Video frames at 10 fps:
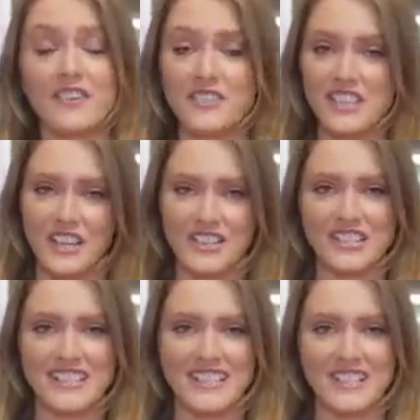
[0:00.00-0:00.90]
of
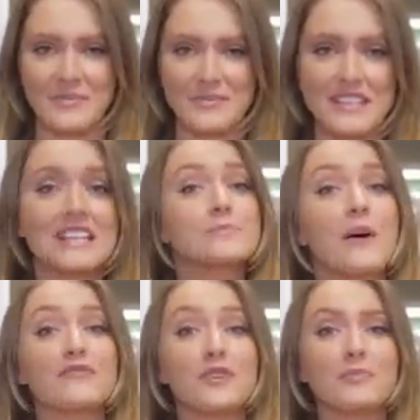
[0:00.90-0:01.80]
Intelligent Systems. It's
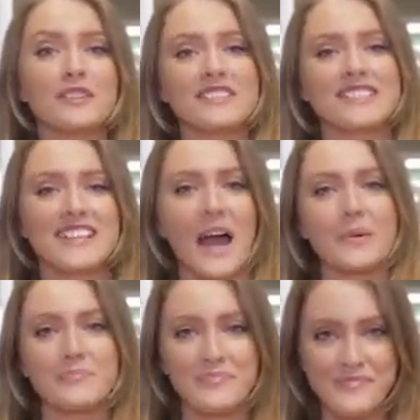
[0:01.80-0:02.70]
Buffalo Bulletin
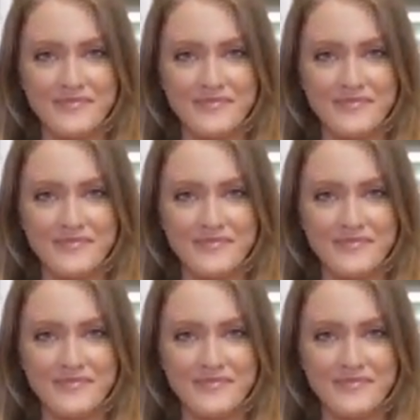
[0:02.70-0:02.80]
time.